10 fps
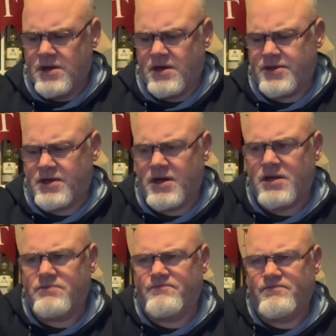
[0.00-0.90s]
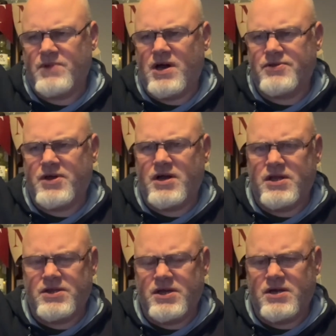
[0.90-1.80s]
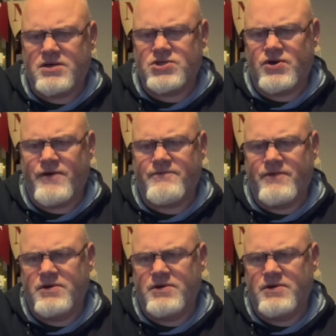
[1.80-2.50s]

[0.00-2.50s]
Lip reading: I think I had that in there sort of